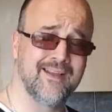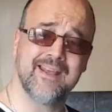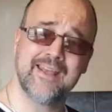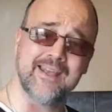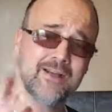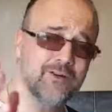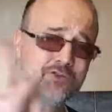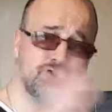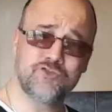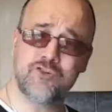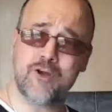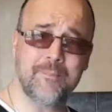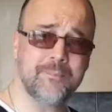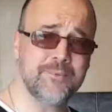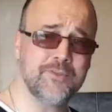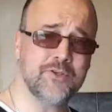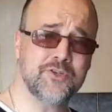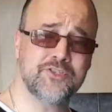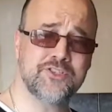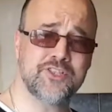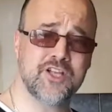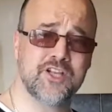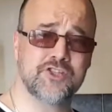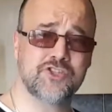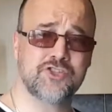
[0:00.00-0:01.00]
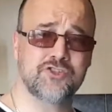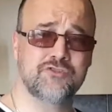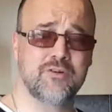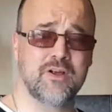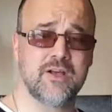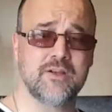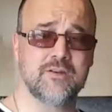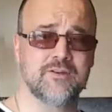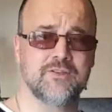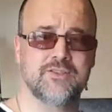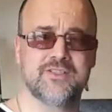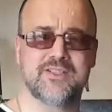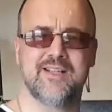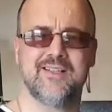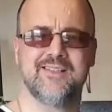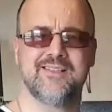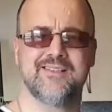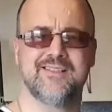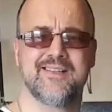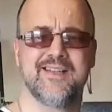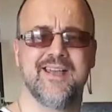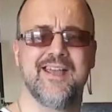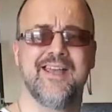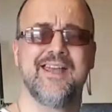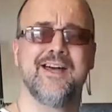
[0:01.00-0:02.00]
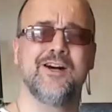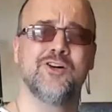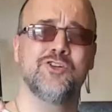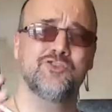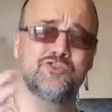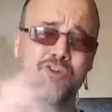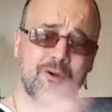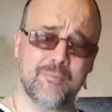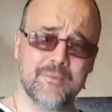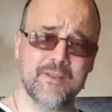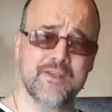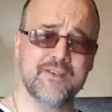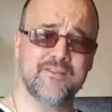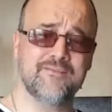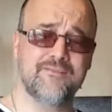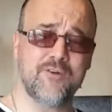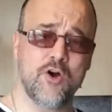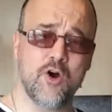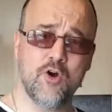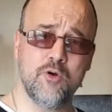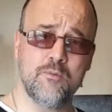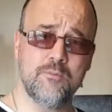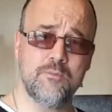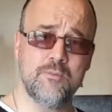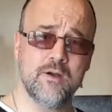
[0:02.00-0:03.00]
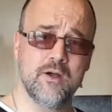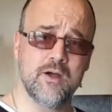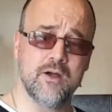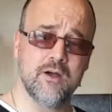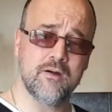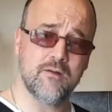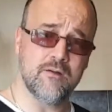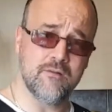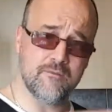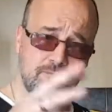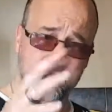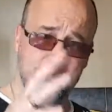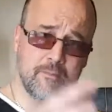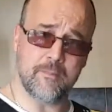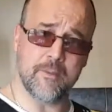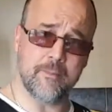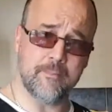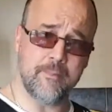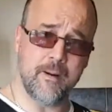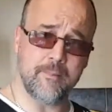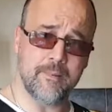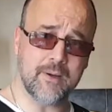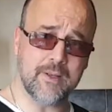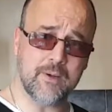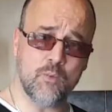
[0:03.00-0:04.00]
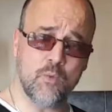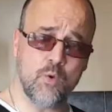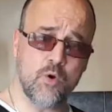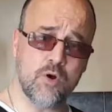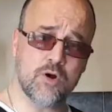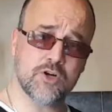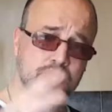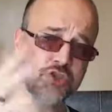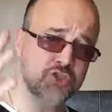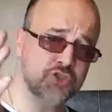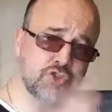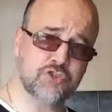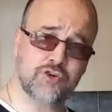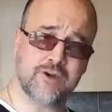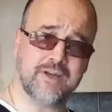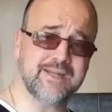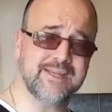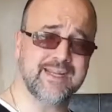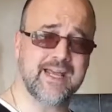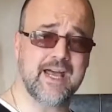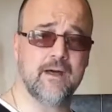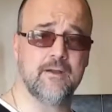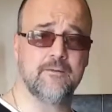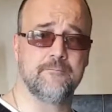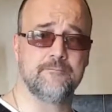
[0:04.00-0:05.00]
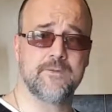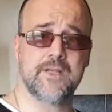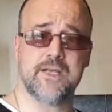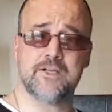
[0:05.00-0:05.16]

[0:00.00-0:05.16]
It'll drop the suds. It'll drop the foam from the bubbling water straight down.